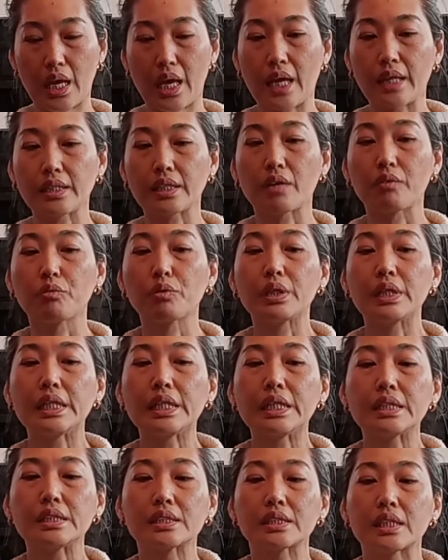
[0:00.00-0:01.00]
and then
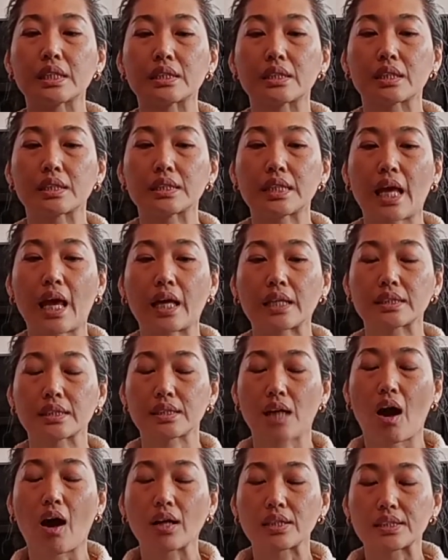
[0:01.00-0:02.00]
releasing the
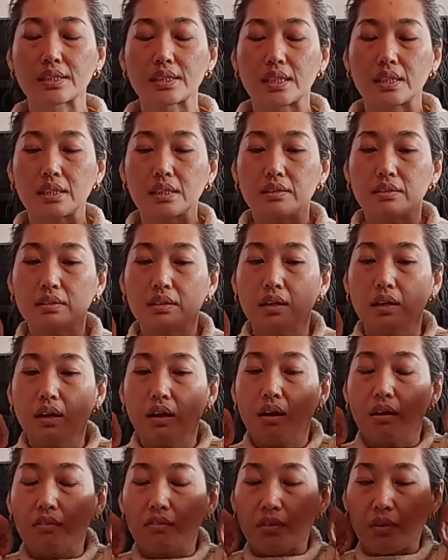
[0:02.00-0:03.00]
toxin
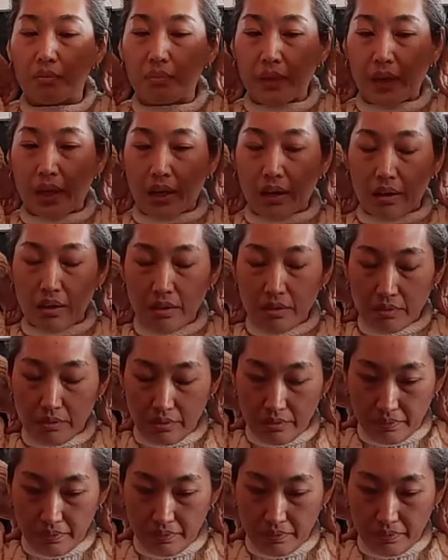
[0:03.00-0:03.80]
from there.